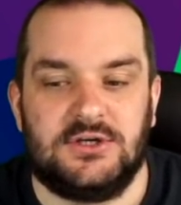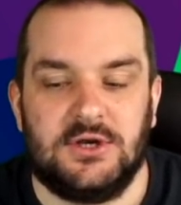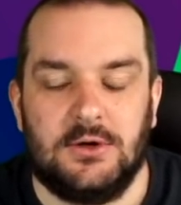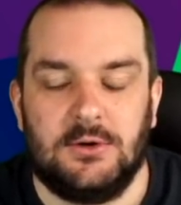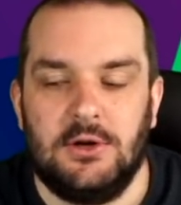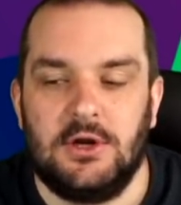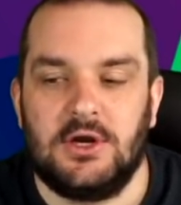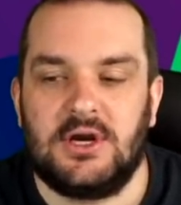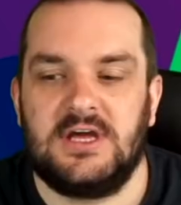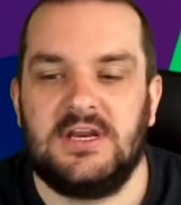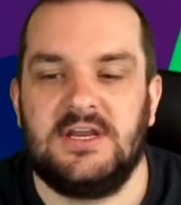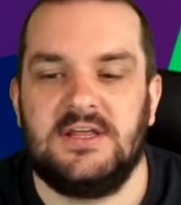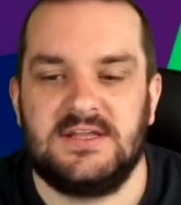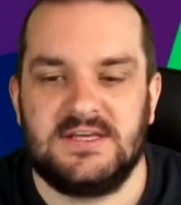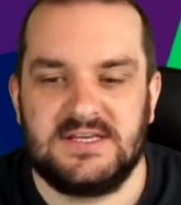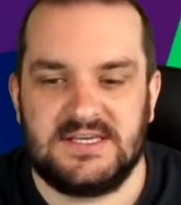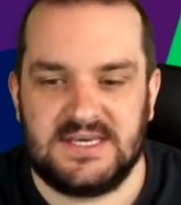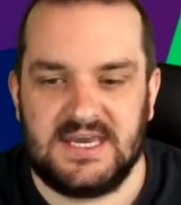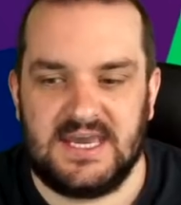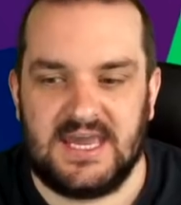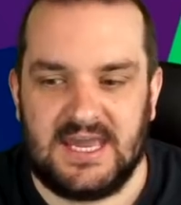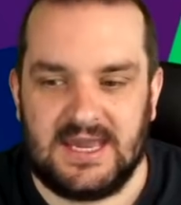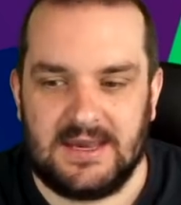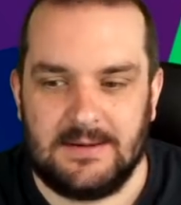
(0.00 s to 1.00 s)
So looking at the
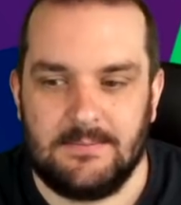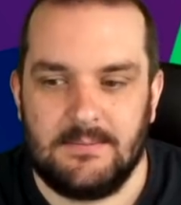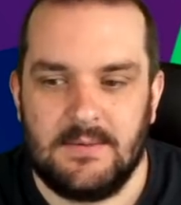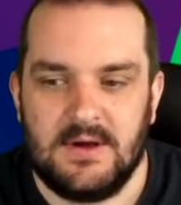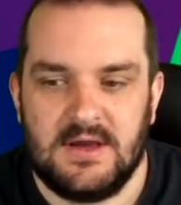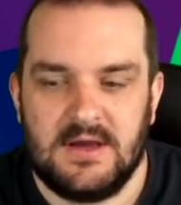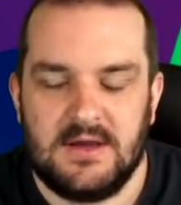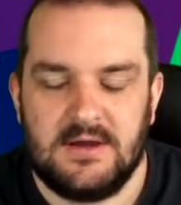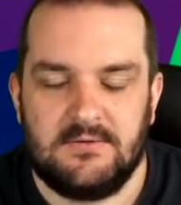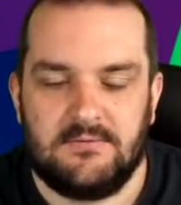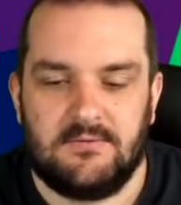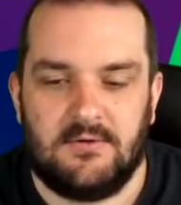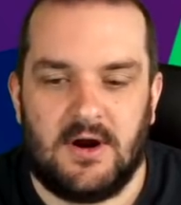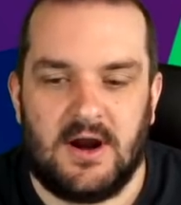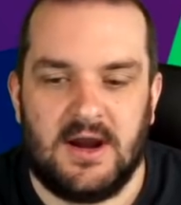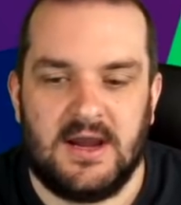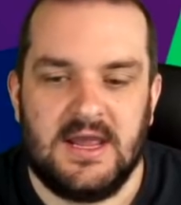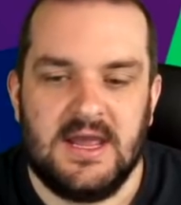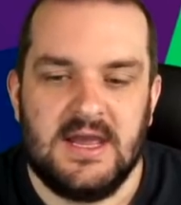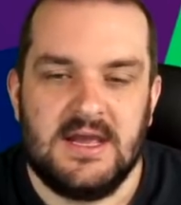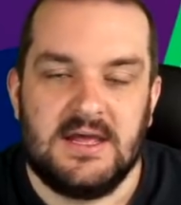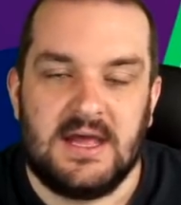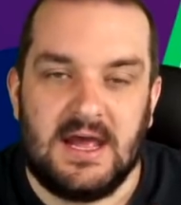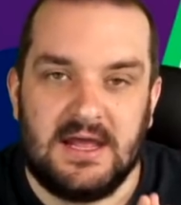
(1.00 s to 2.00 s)
team,
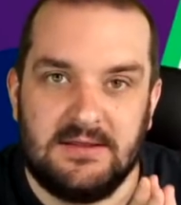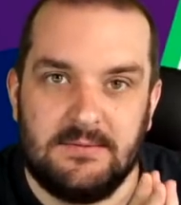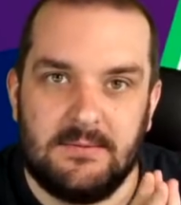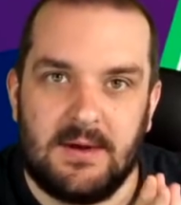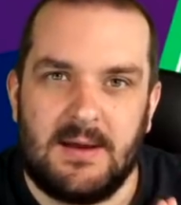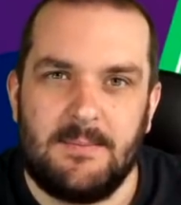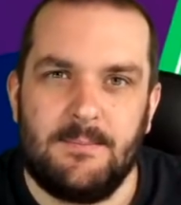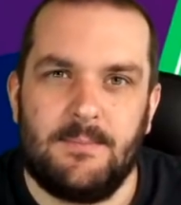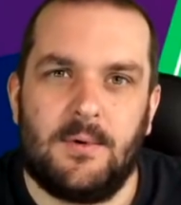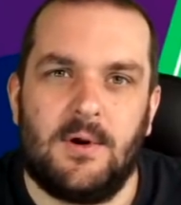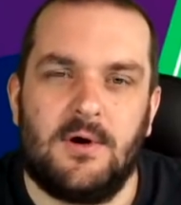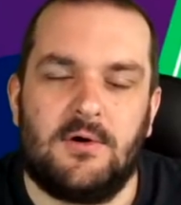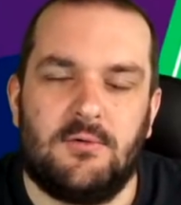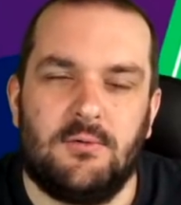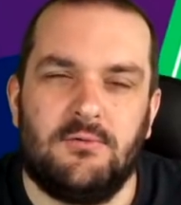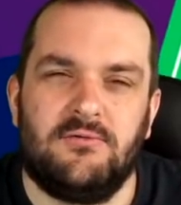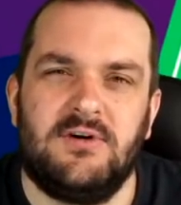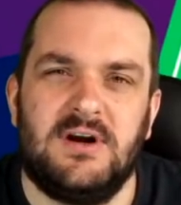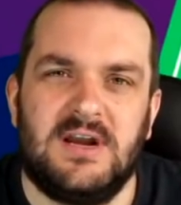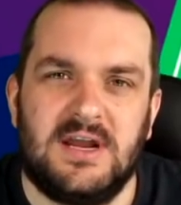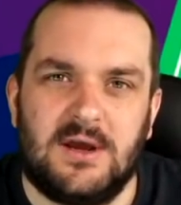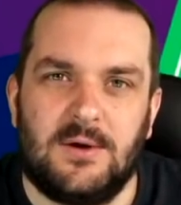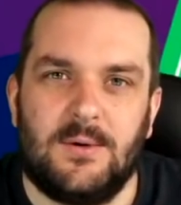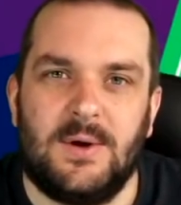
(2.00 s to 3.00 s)
right, and
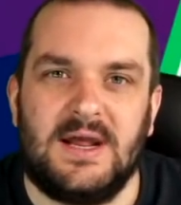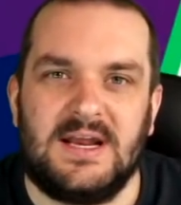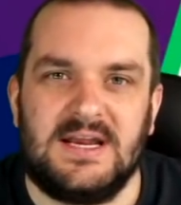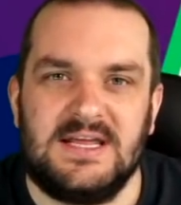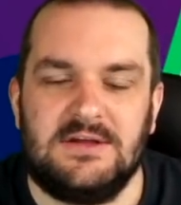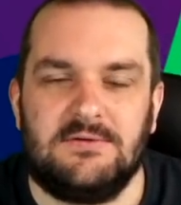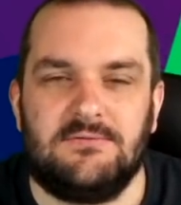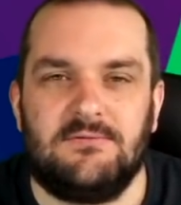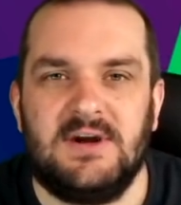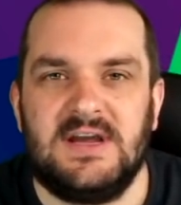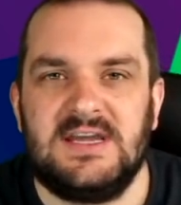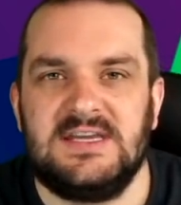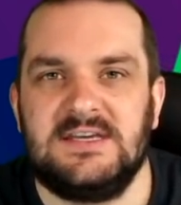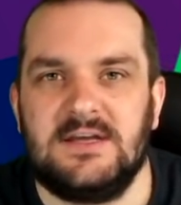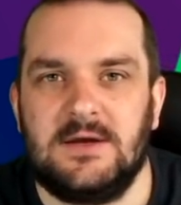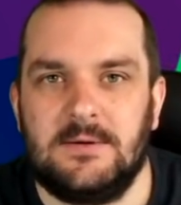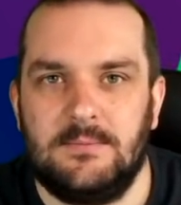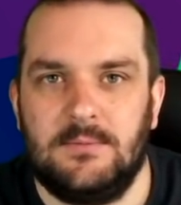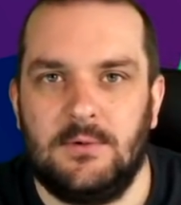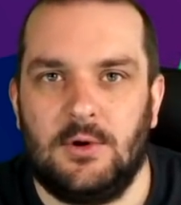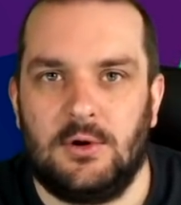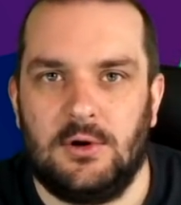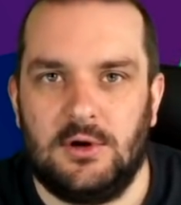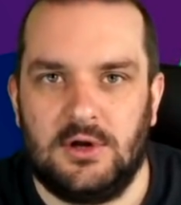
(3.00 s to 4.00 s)
really quickly, the reason
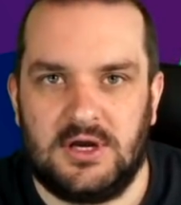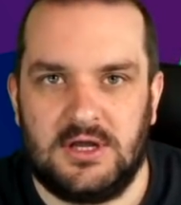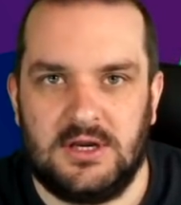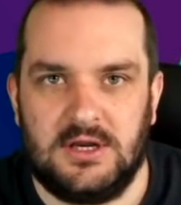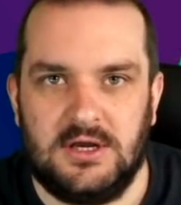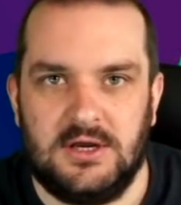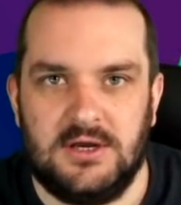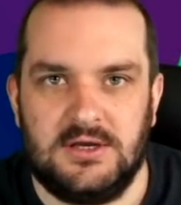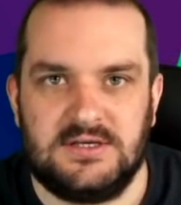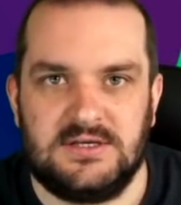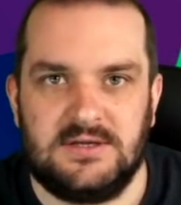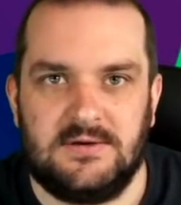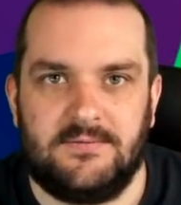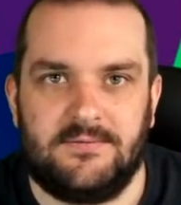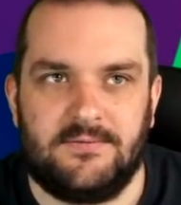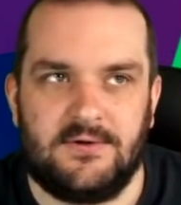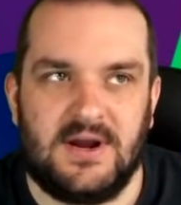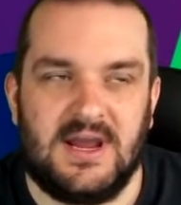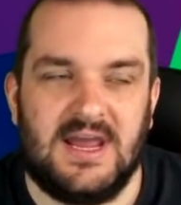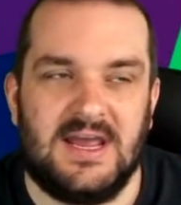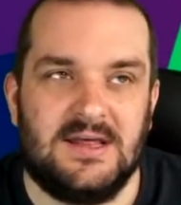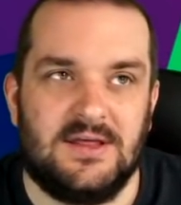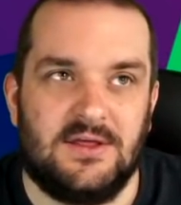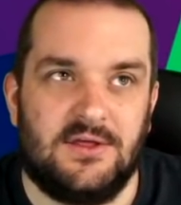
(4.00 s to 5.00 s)
I'm not looking at using the
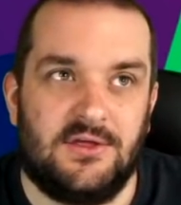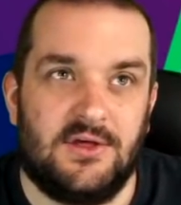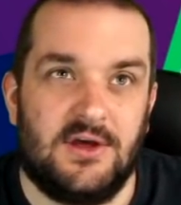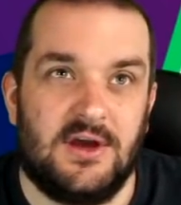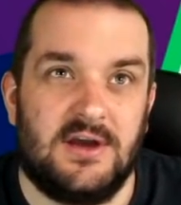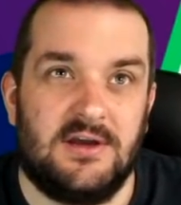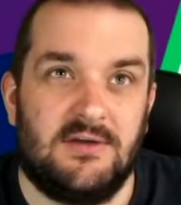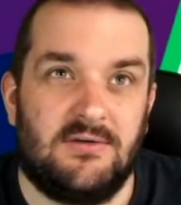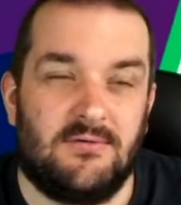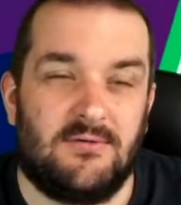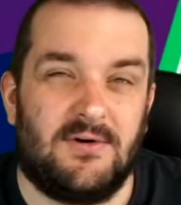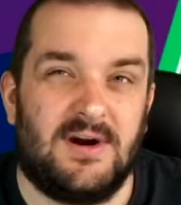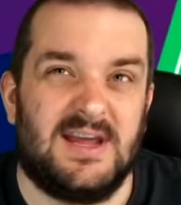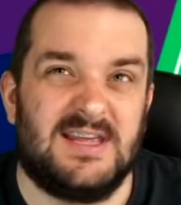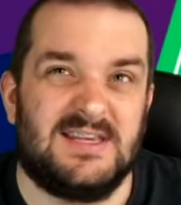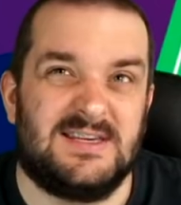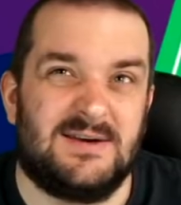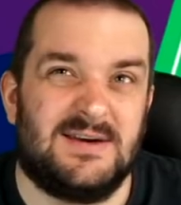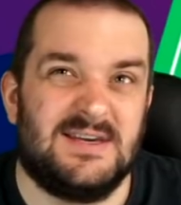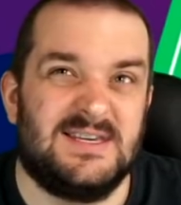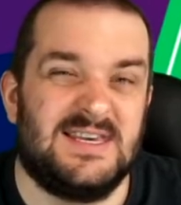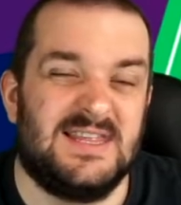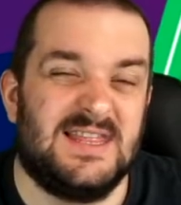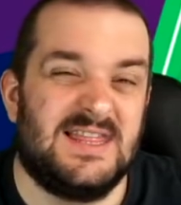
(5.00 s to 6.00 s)
free hit in 33 is
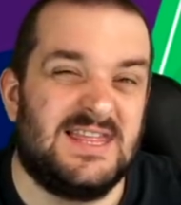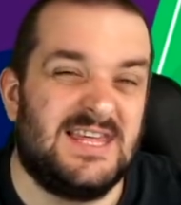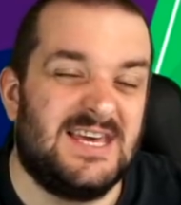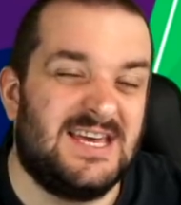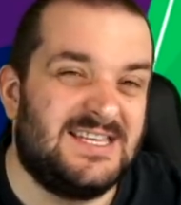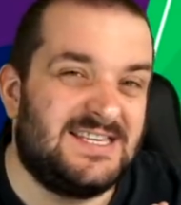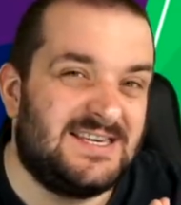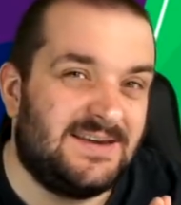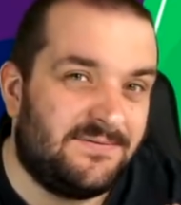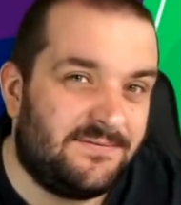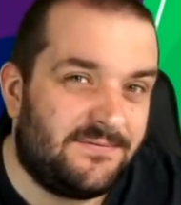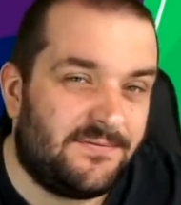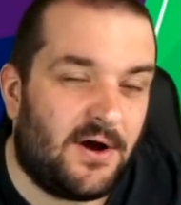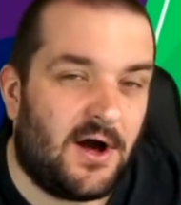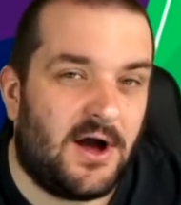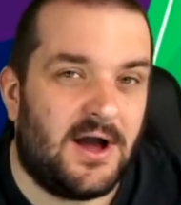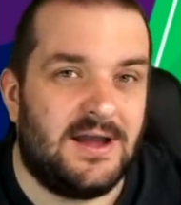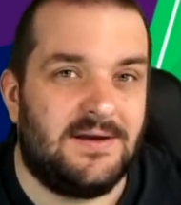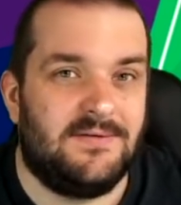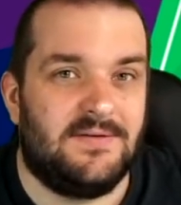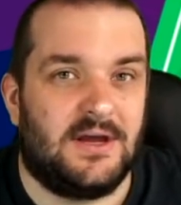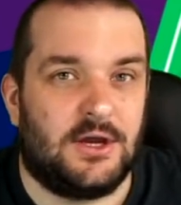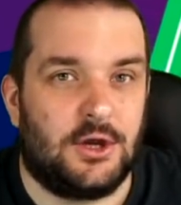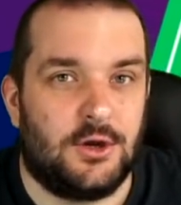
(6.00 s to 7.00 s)
because in
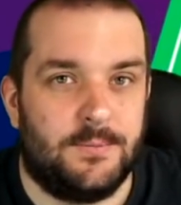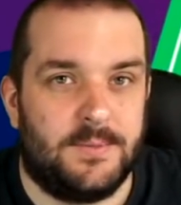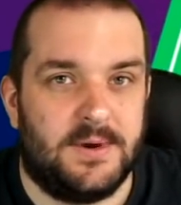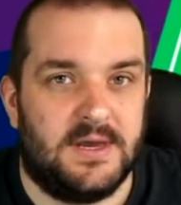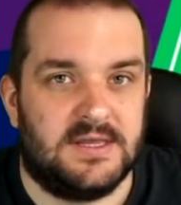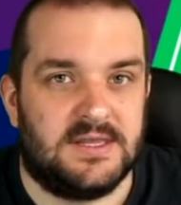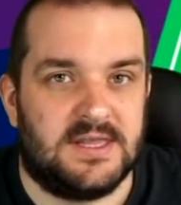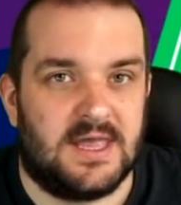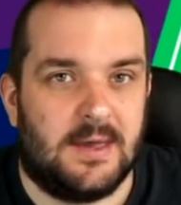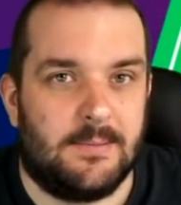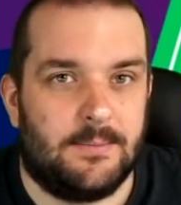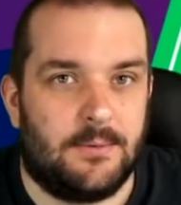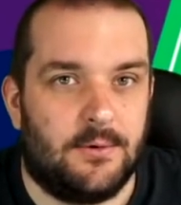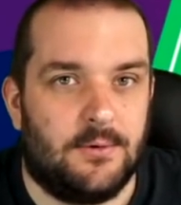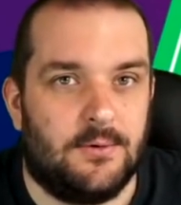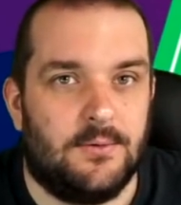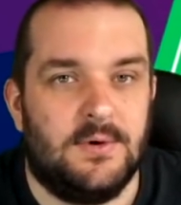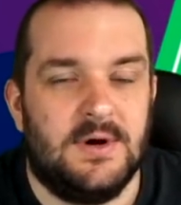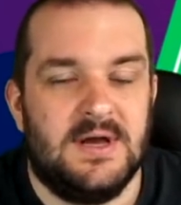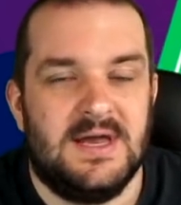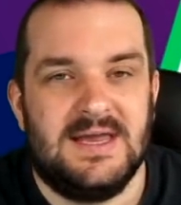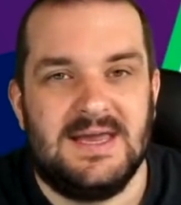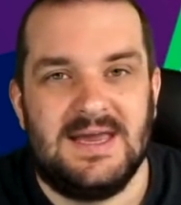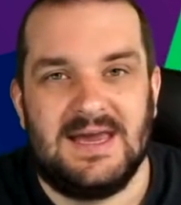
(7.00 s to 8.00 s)
35 there could be a double,